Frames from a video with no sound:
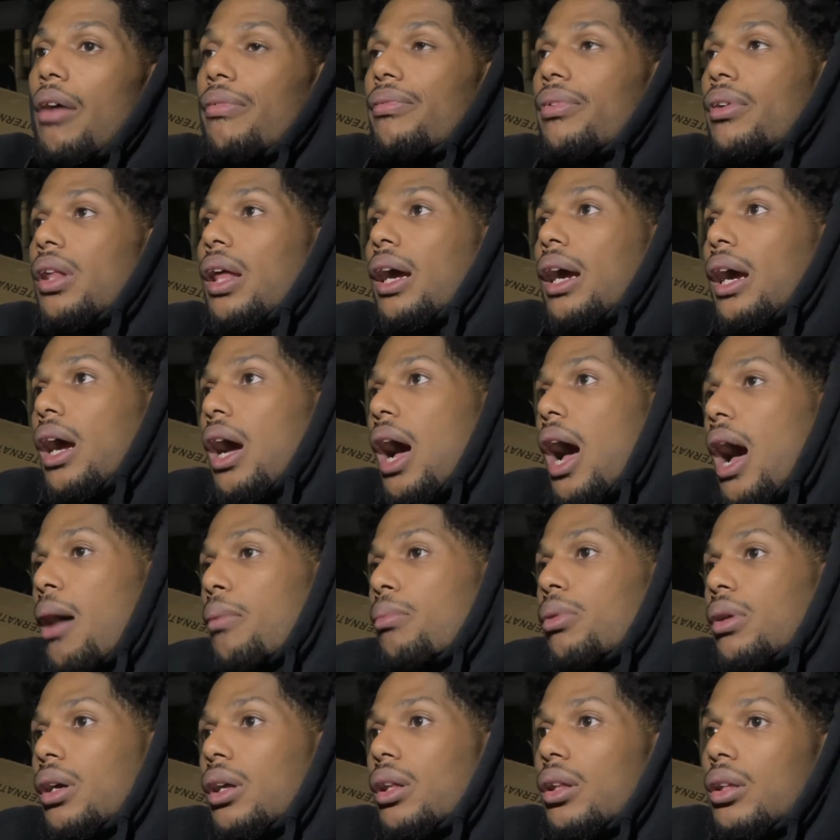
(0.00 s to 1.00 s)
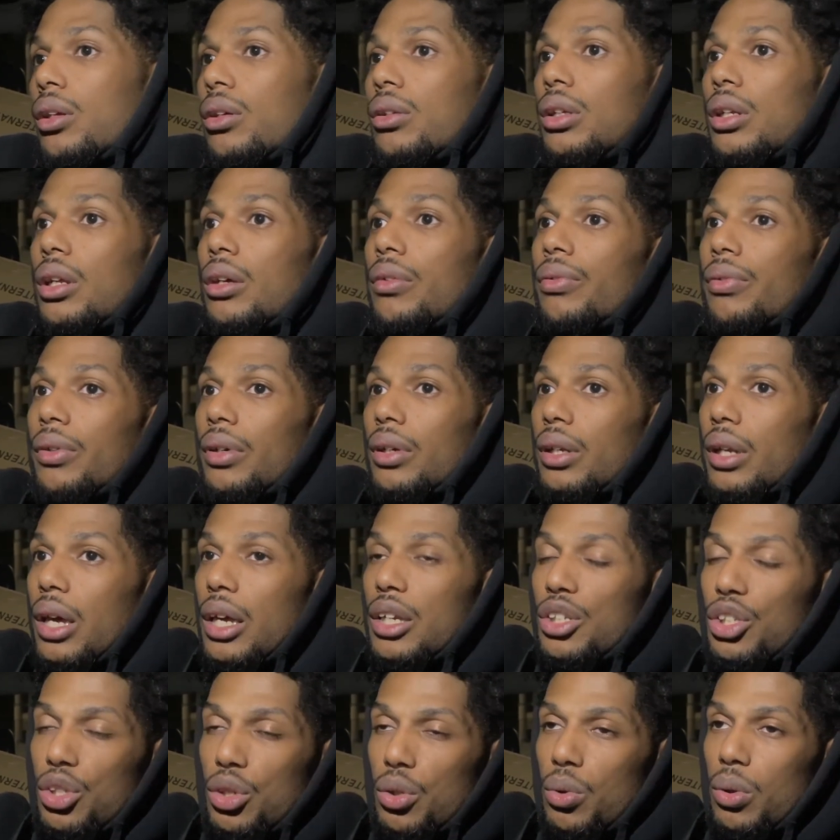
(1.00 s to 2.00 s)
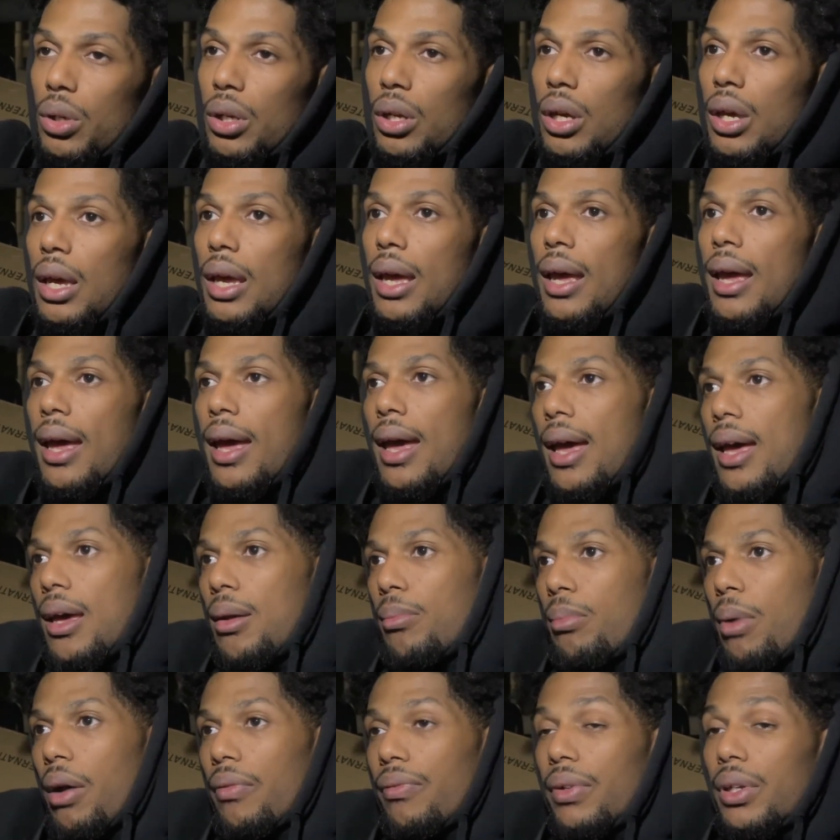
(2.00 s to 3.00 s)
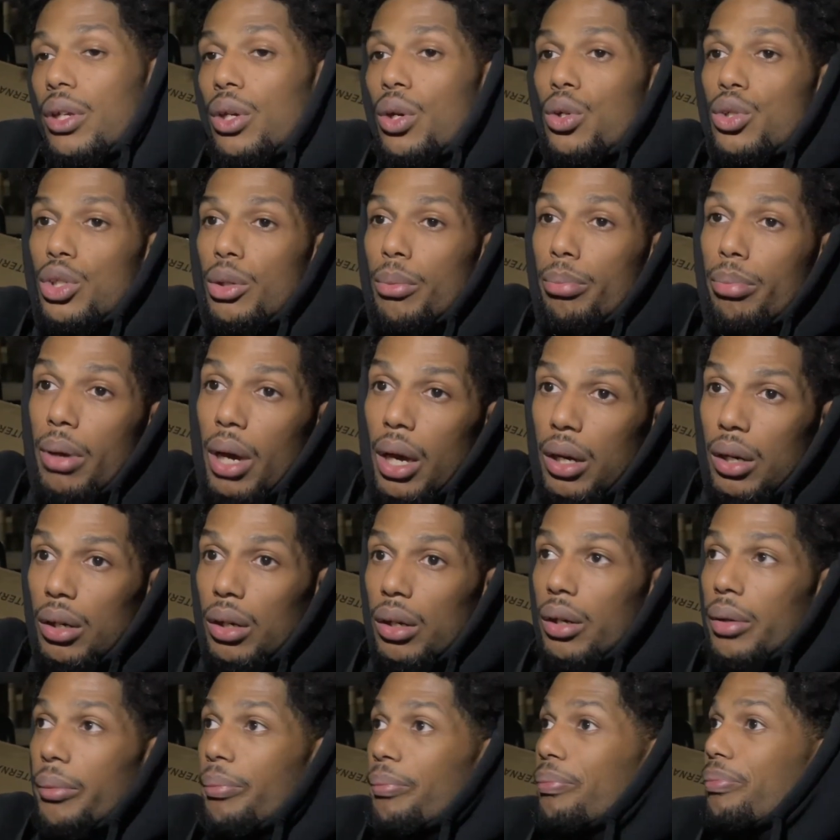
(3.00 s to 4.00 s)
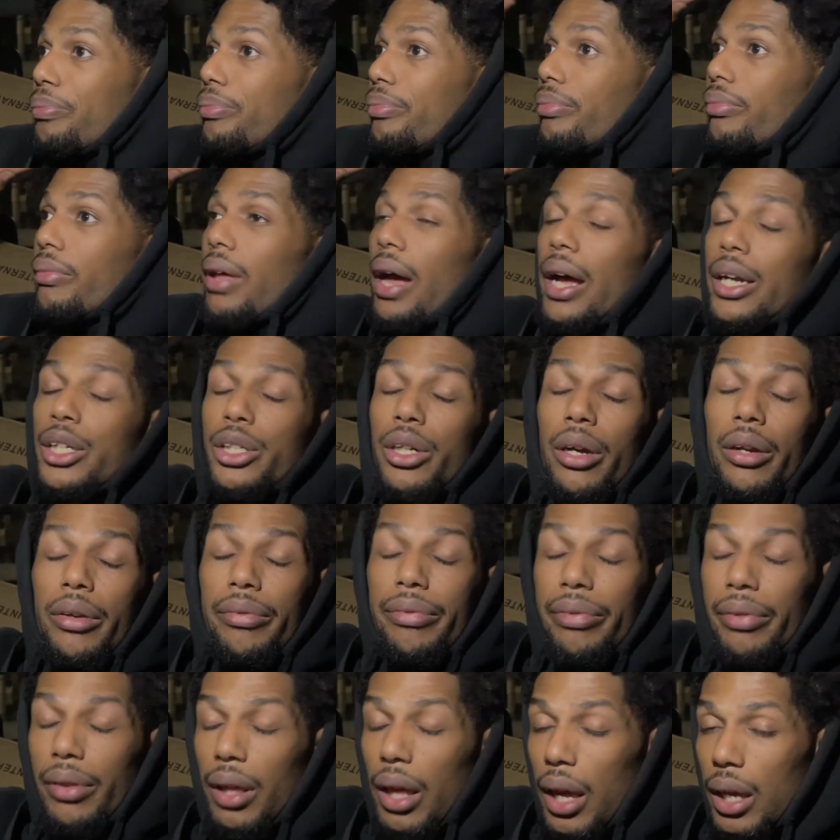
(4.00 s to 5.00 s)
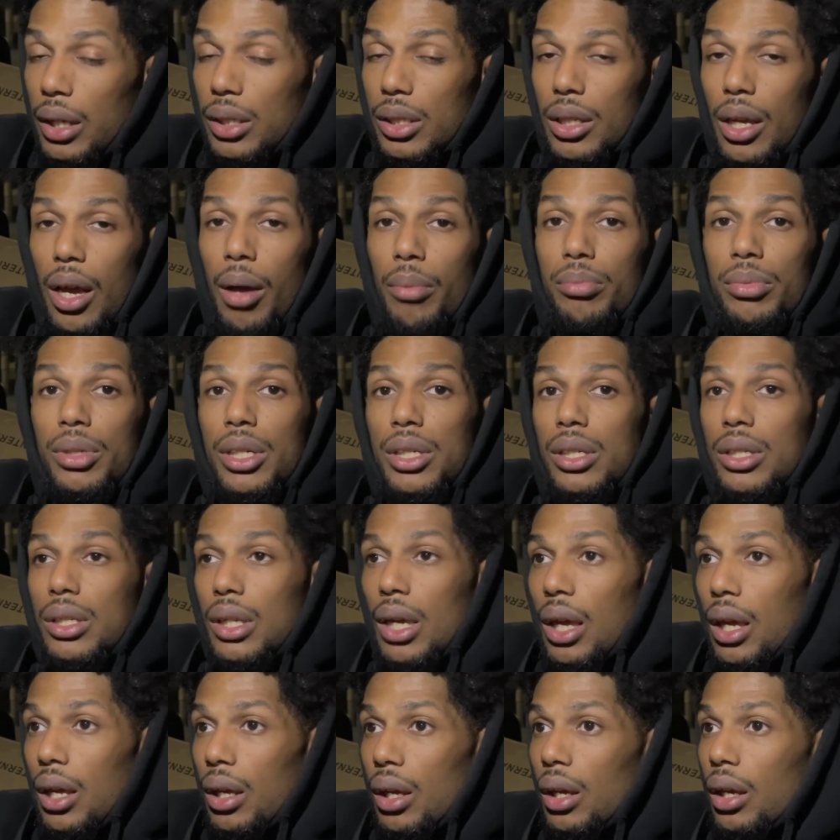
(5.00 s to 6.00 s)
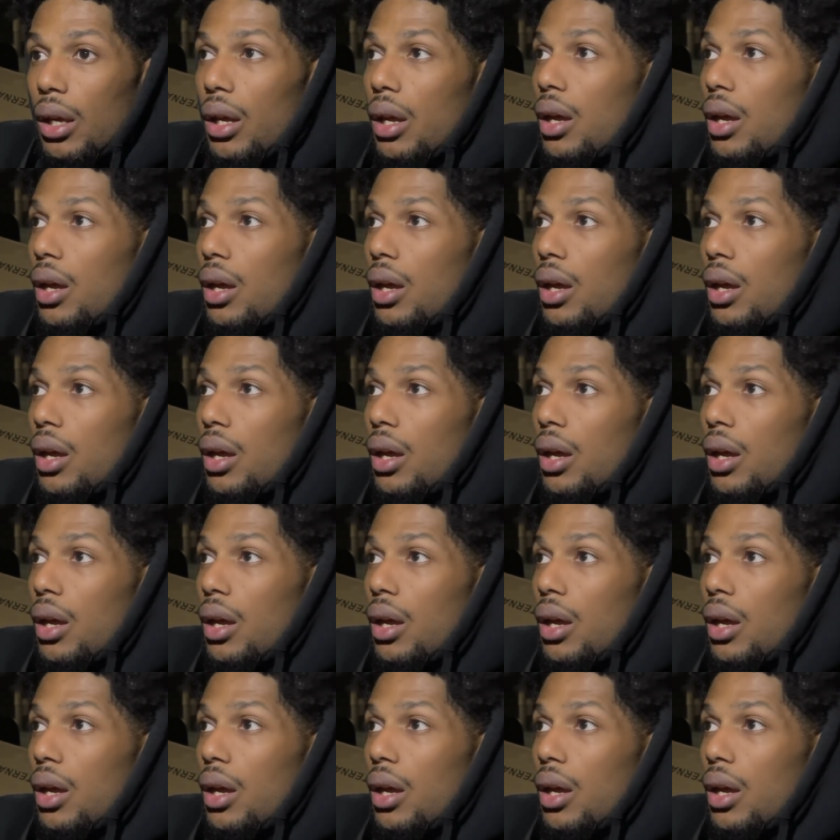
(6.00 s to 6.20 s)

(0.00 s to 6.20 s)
feel like I bring a little different nest to it, and my videos are better. Not trying to flex, I'm just saying.